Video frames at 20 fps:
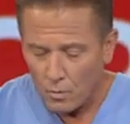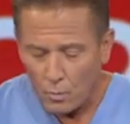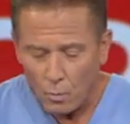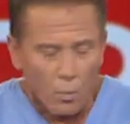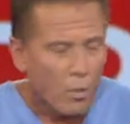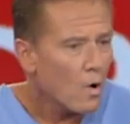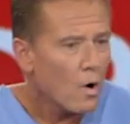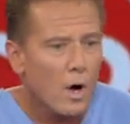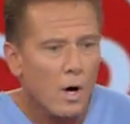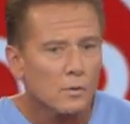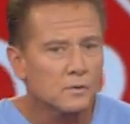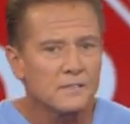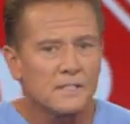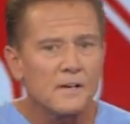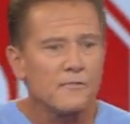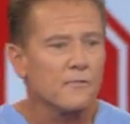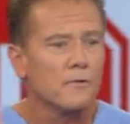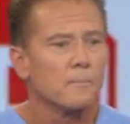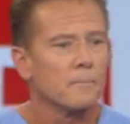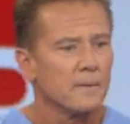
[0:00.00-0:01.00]
We're all
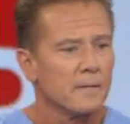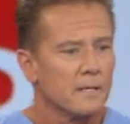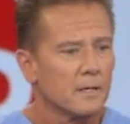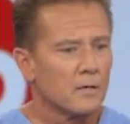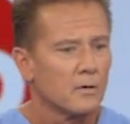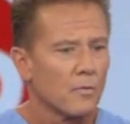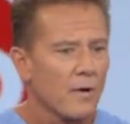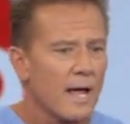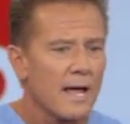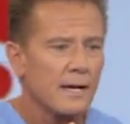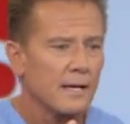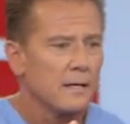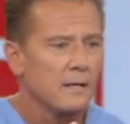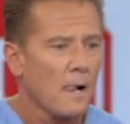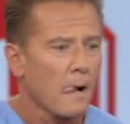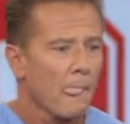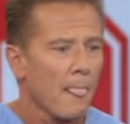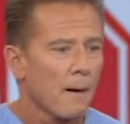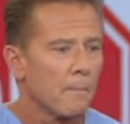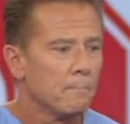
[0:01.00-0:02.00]
different, granted,
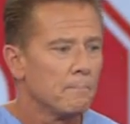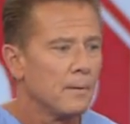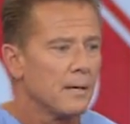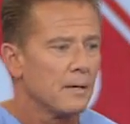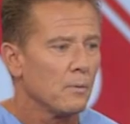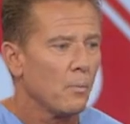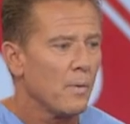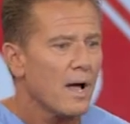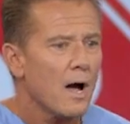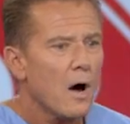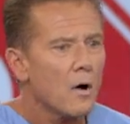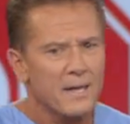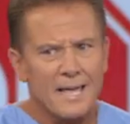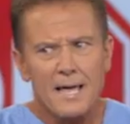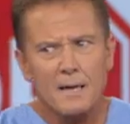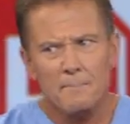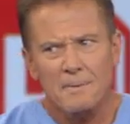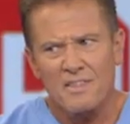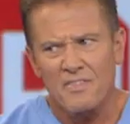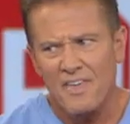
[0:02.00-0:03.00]
but we all
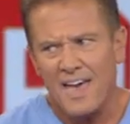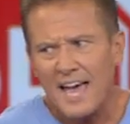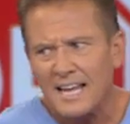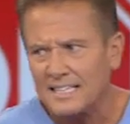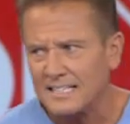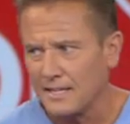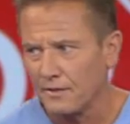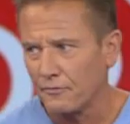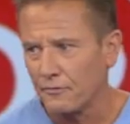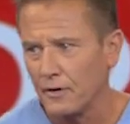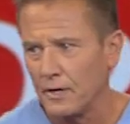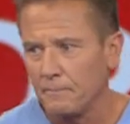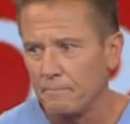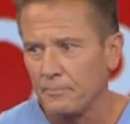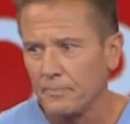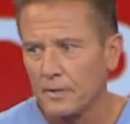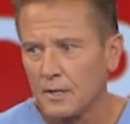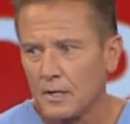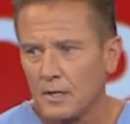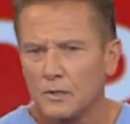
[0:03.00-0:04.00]
can't be that different.
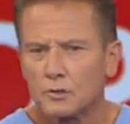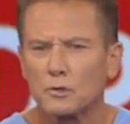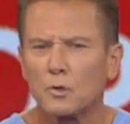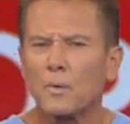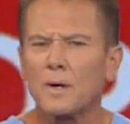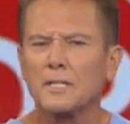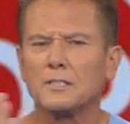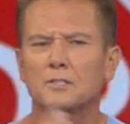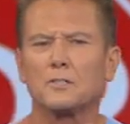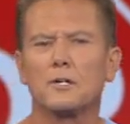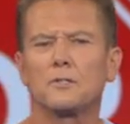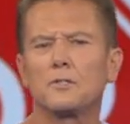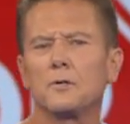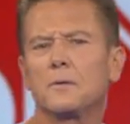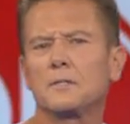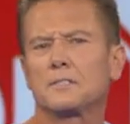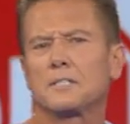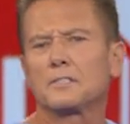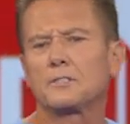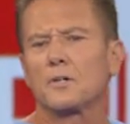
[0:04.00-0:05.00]
So what I started
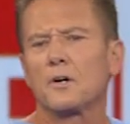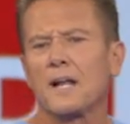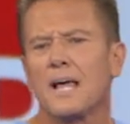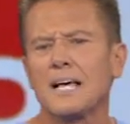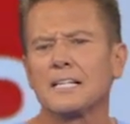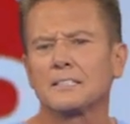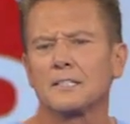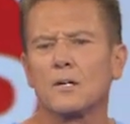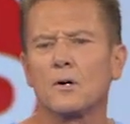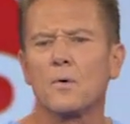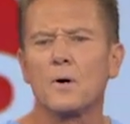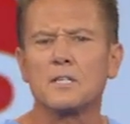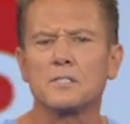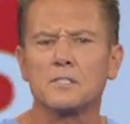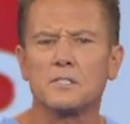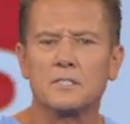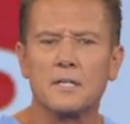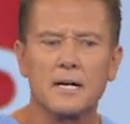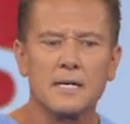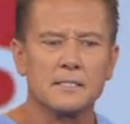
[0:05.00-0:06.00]
doing is I started asking
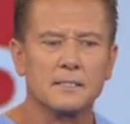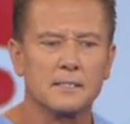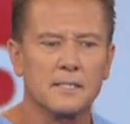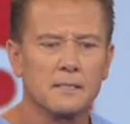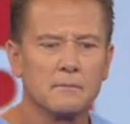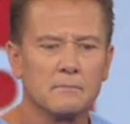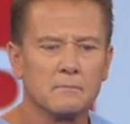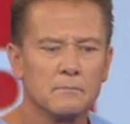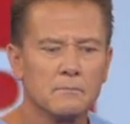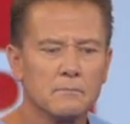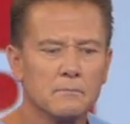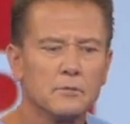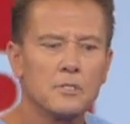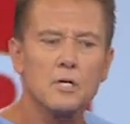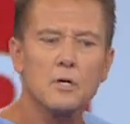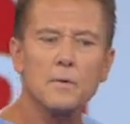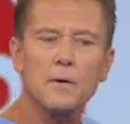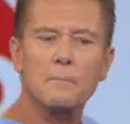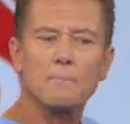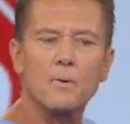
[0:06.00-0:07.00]
questions and I said,
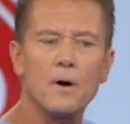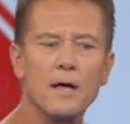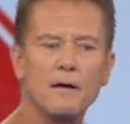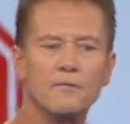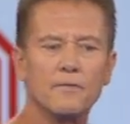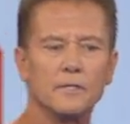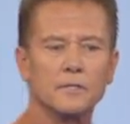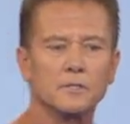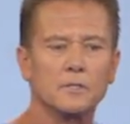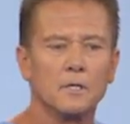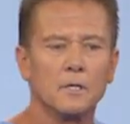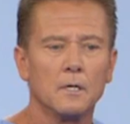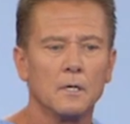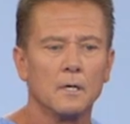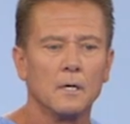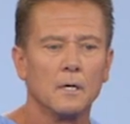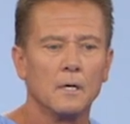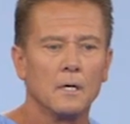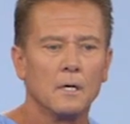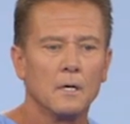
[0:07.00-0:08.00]
do you eat breakfast?
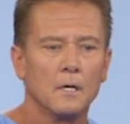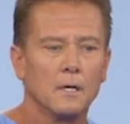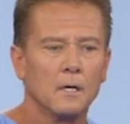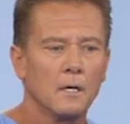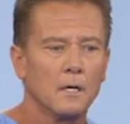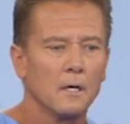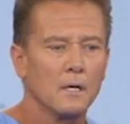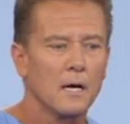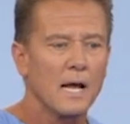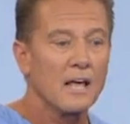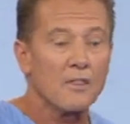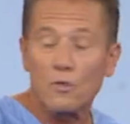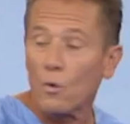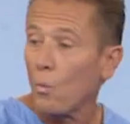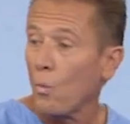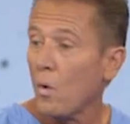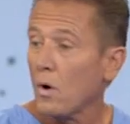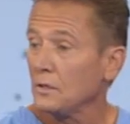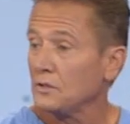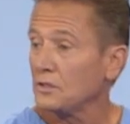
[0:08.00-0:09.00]
And the
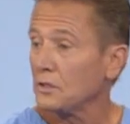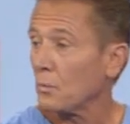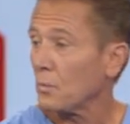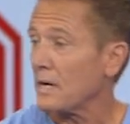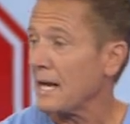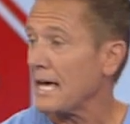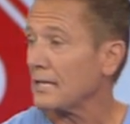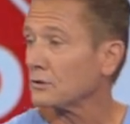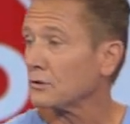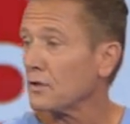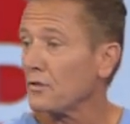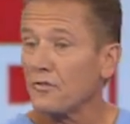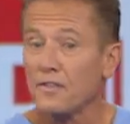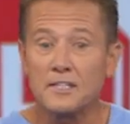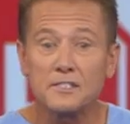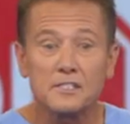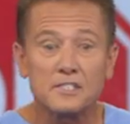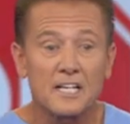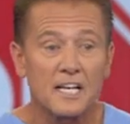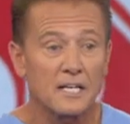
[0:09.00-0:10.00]
ones that were naturally
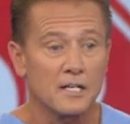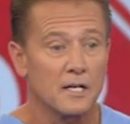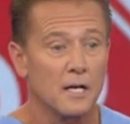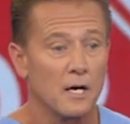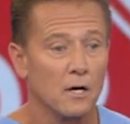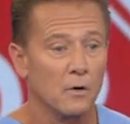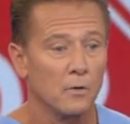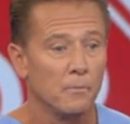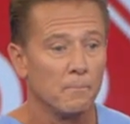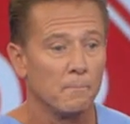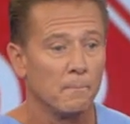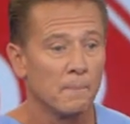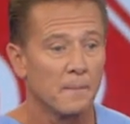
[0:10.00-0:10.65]
thin said no.